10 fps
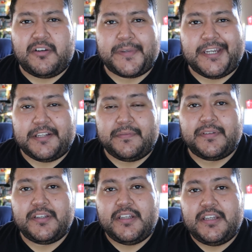I'm kind
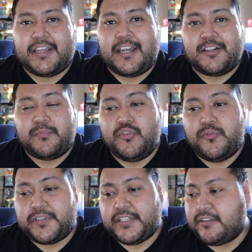of
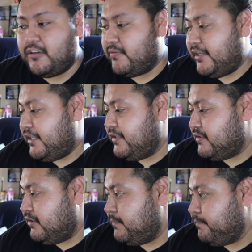pooped already,
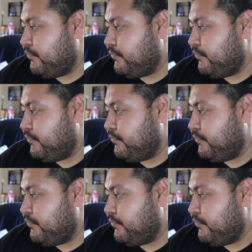so